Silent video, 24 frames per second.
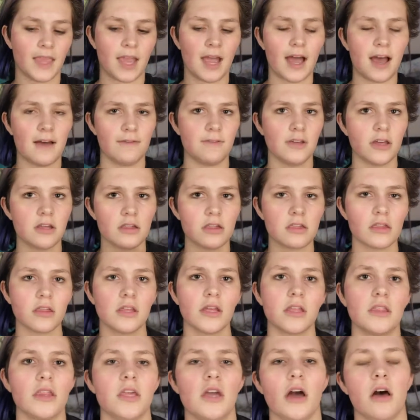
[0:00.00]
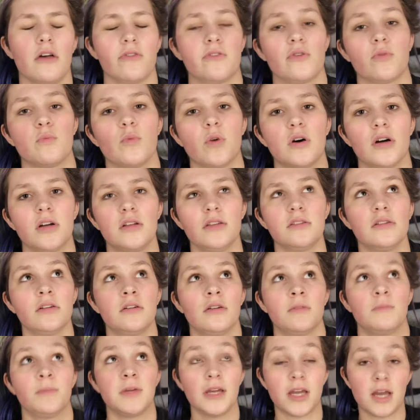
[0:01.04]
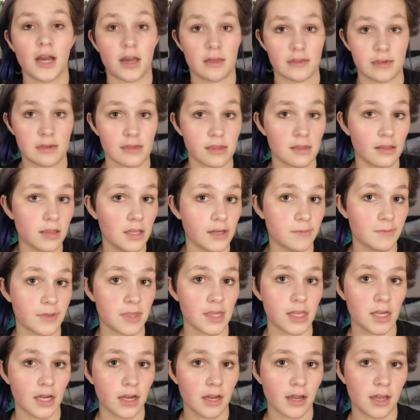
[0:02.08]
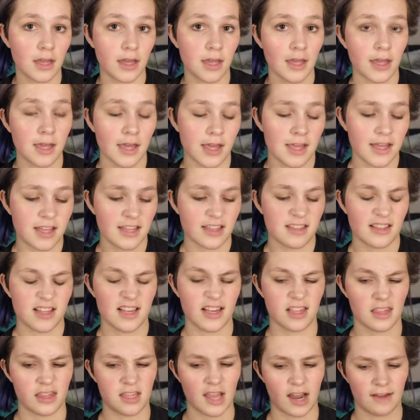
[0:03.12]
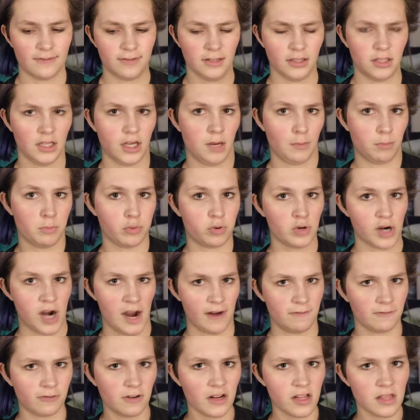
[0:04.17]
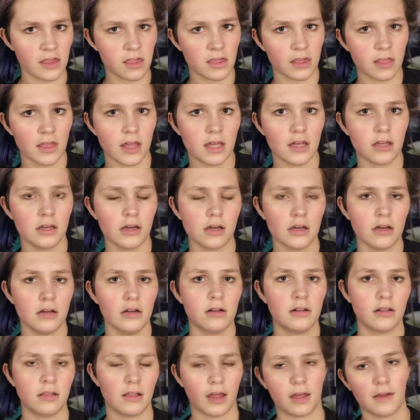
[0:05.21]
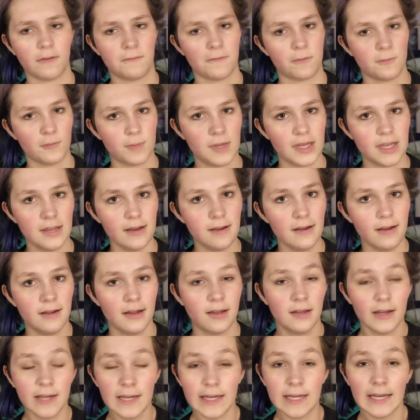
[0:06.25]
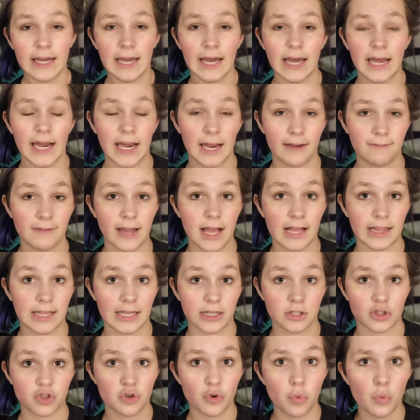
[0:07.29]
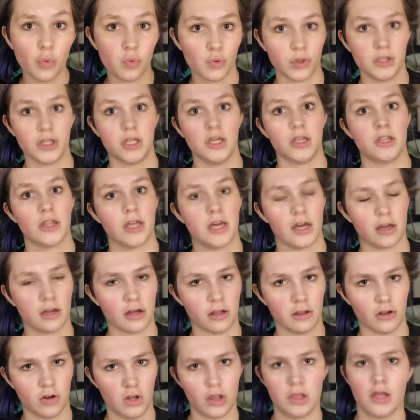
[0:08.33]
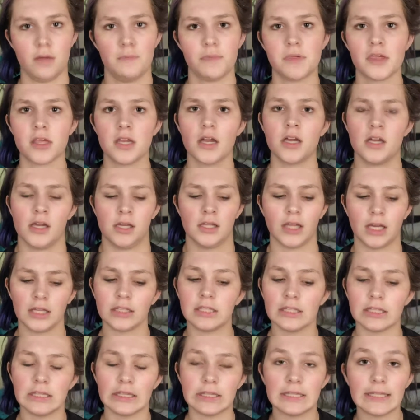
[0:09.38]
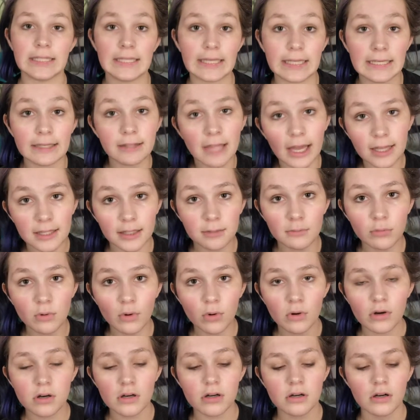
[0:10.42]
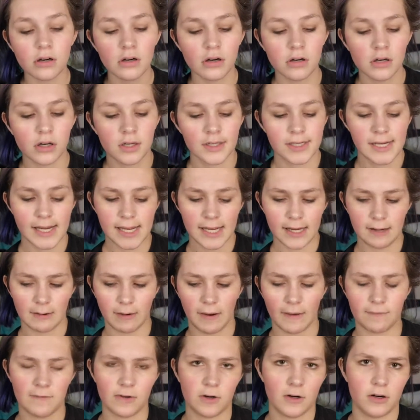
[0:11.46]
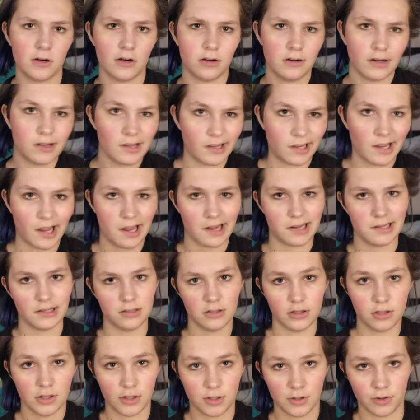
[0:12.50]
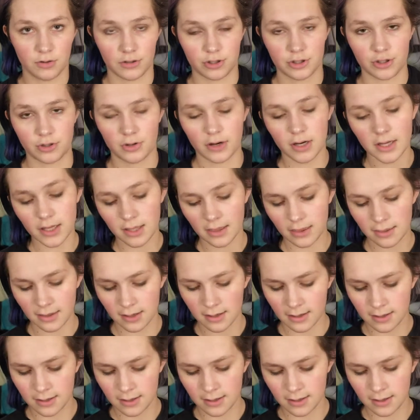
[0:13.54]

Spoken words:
Obviously, the other one, because it's a lipstick, is definitely a preference thing. Like for me, I've got like 20 of that color lipstick and I didn't need any more. However, again, your choice.